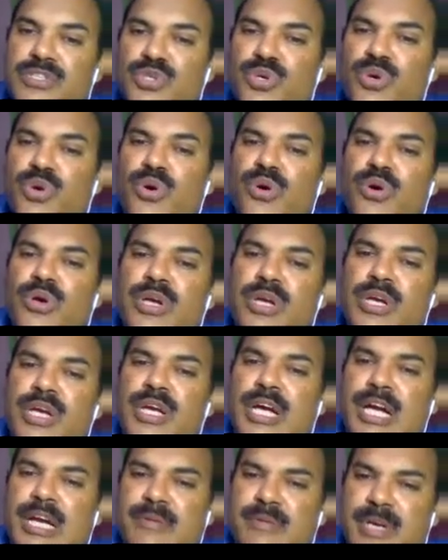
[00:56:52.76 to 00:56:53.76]
So
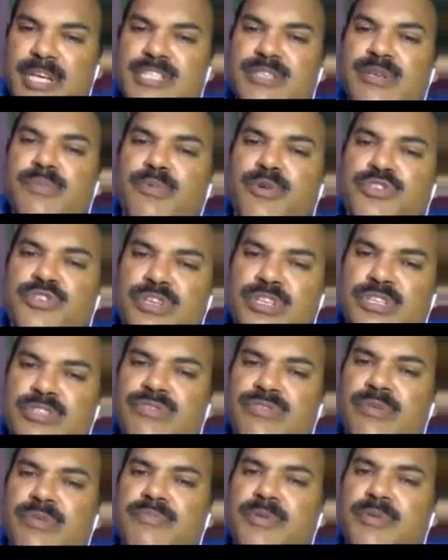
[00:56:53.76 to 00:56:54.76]
advisable position
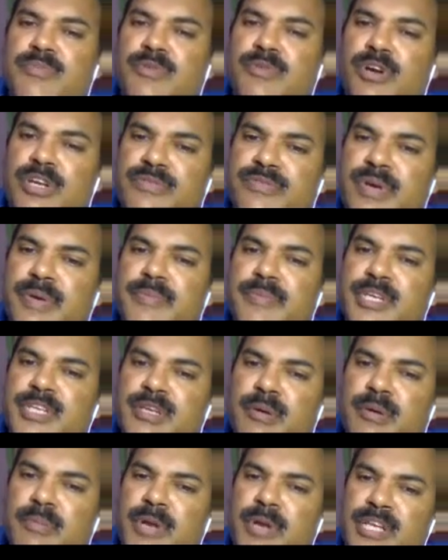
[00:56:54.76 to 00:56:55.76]
is 45
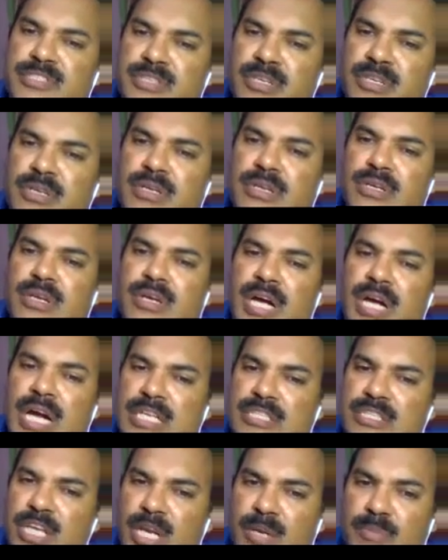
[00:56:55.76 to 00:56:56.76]
degree of flexion
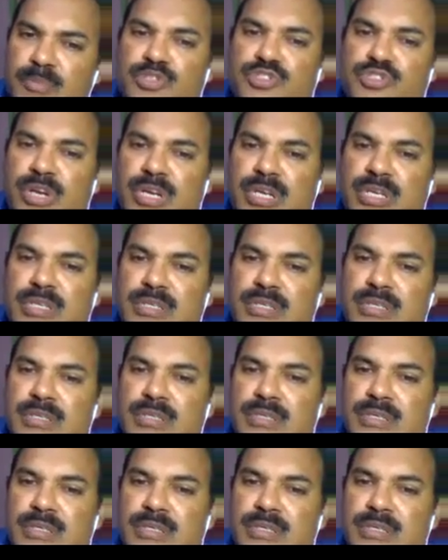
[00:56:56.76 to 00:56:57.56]
at the elbow joint.